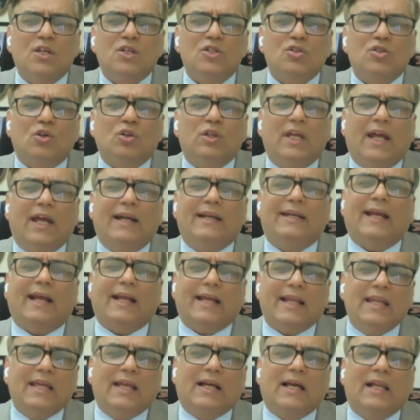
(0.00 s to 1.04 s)
So they
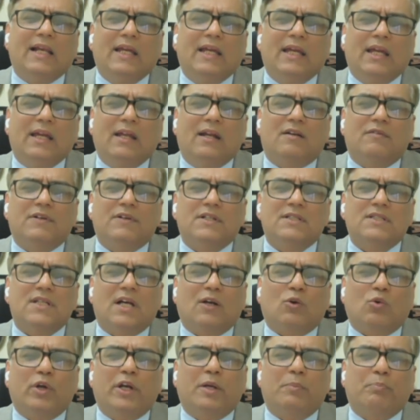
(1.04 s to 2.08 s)
technically, it was
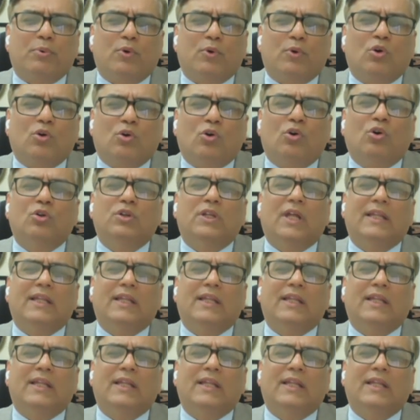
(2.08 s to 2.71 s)
a quid pro quo